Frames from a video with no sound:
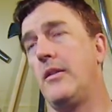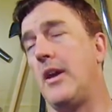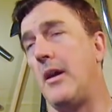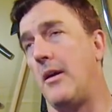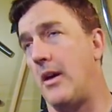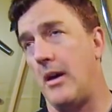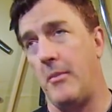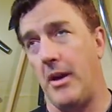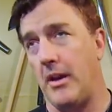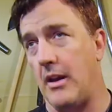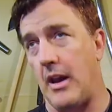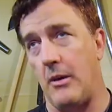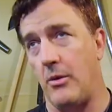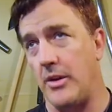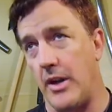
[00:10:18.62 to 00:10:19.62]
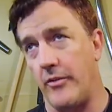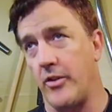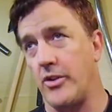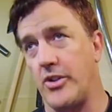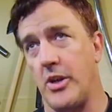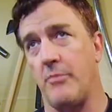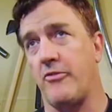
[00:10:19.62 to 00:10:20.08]
I mean, I would
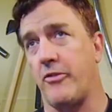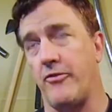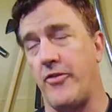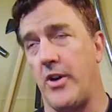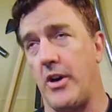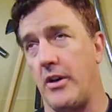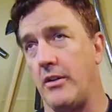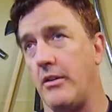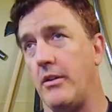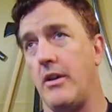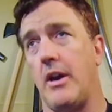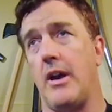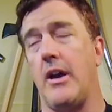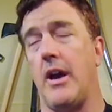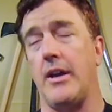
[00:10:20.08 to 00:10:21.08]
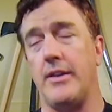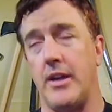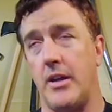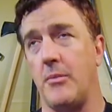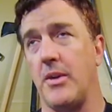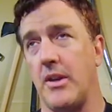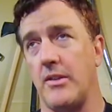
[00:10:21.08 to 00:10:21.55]
never jump for fun. I
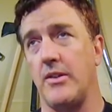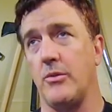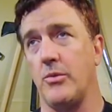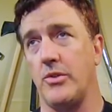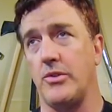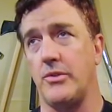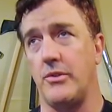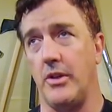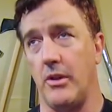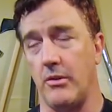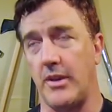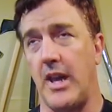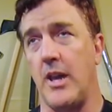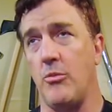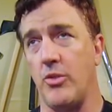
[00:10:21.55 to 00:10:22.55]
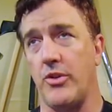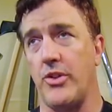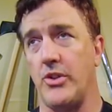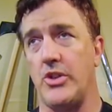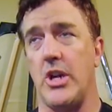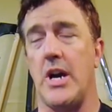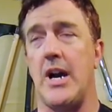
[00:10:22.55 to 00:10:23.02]
did it because it was, you know, came with
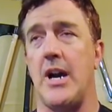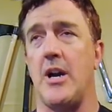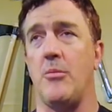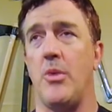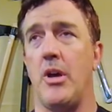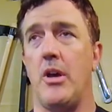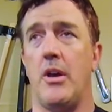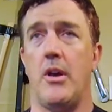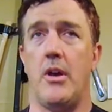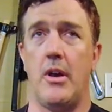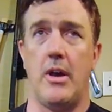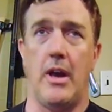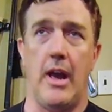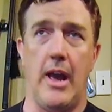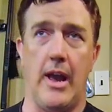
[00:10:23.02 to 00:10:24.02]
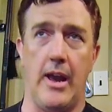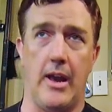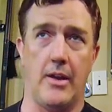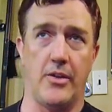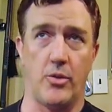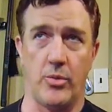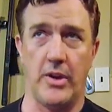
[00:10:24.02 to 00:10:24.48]
the job.
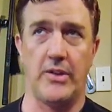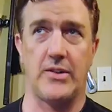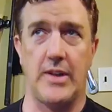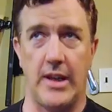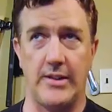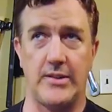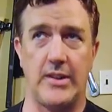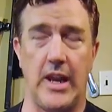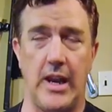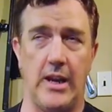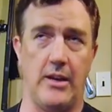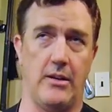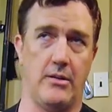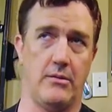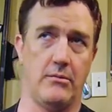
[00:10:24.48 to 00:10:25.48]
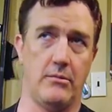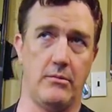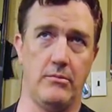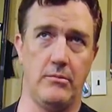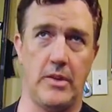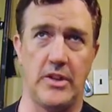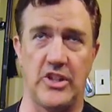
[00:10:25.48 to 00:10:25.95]
And the reason I stayed
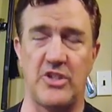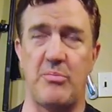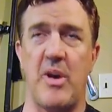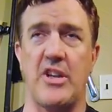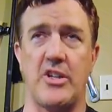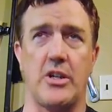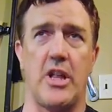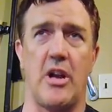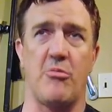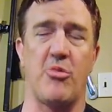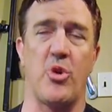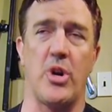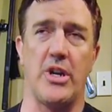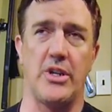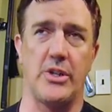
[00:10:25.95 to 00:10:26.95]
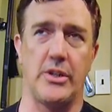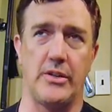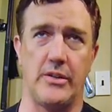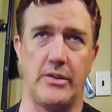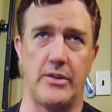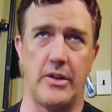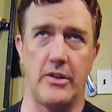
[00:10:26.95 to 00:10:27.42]
in the special
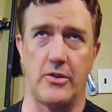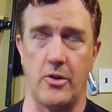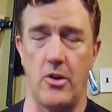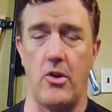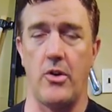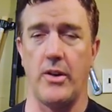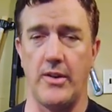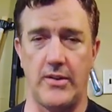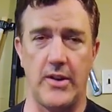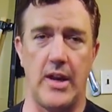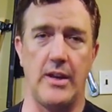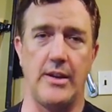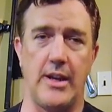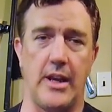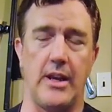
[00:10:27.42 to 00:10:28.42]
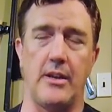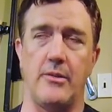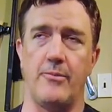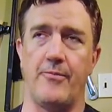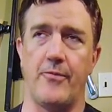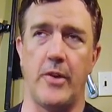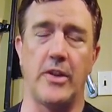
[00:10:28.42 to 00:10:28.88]
operations as long as I did,
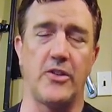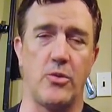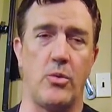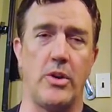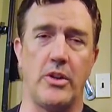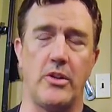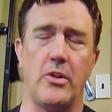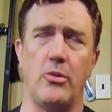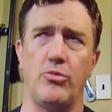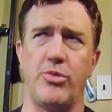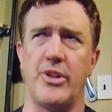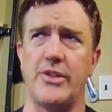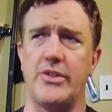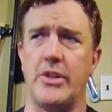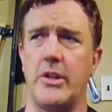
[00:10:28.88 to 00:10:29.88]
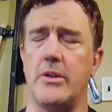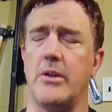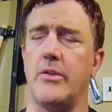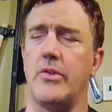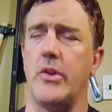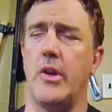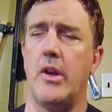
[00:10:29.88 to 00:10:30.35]
like 22 plus
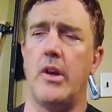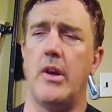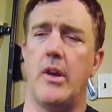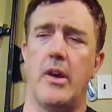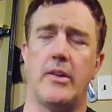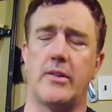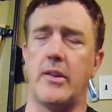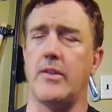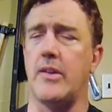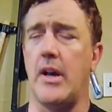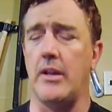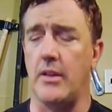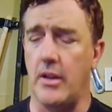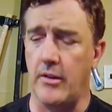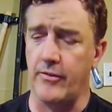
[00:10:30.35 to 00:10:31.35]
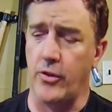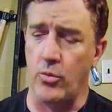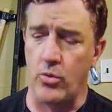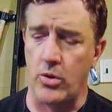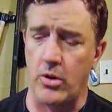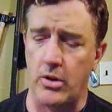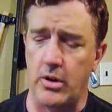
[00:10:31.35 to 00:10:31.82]
years, is because I loved the
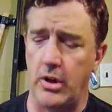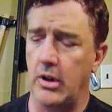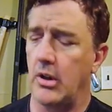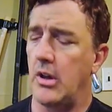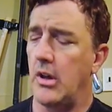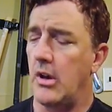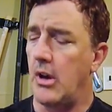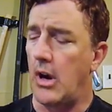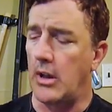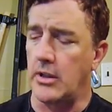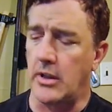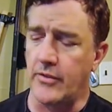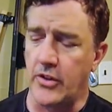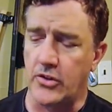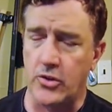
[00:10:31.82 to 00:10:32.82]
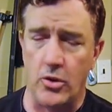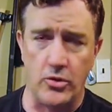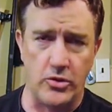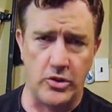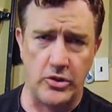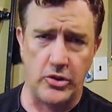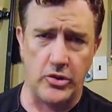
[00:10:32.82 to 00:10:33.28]
work, I love the
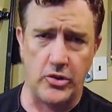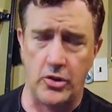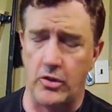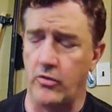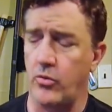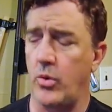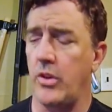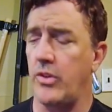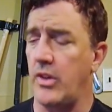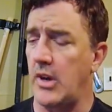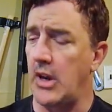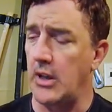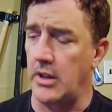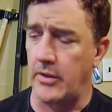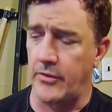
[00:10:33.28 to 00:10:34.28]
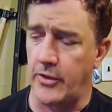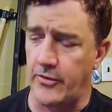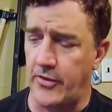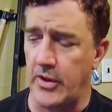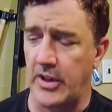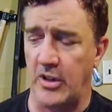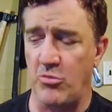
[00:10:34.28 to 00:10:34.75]
soldiers you serve with, and I love the
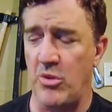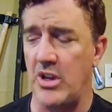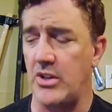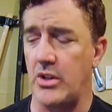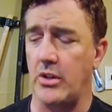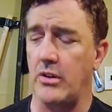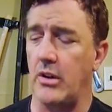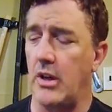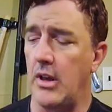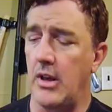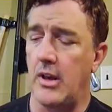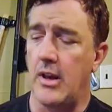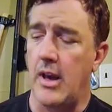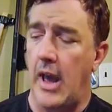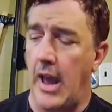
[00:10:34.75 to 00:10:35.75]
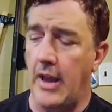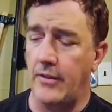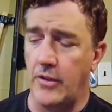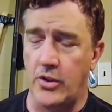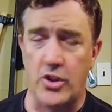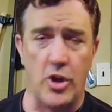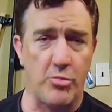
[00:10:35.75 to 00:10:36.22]
fucking mission. And
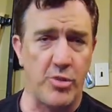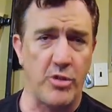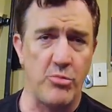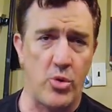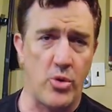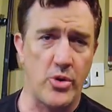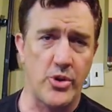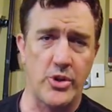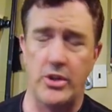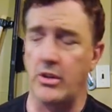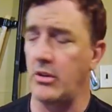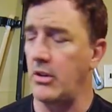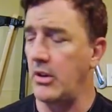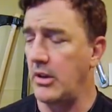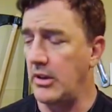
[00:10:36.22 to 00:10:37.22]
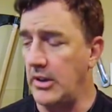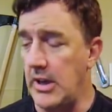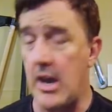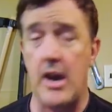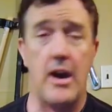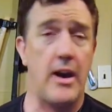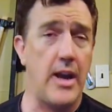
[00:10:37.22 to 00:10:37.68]
the jumping portion,
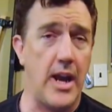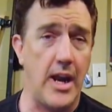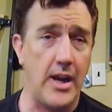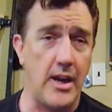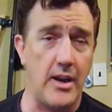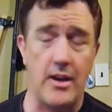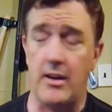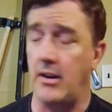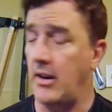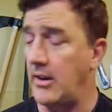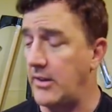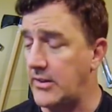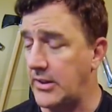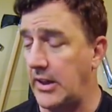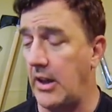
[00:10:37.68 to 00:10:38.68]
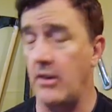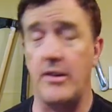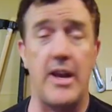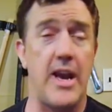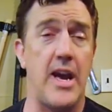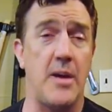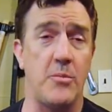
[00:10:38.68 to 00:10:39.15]
yeah, I hated it, and it scared
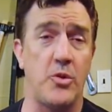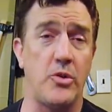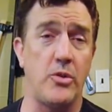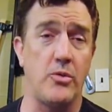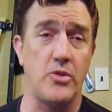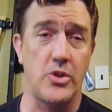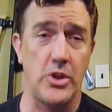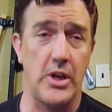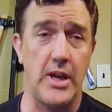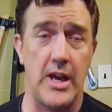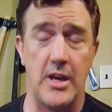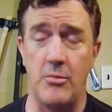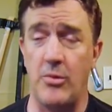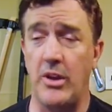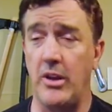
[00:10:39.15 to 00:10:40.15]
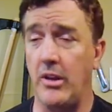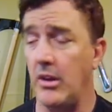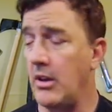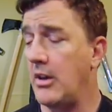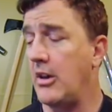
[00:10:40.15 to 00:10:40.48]
the absolute shit out of me.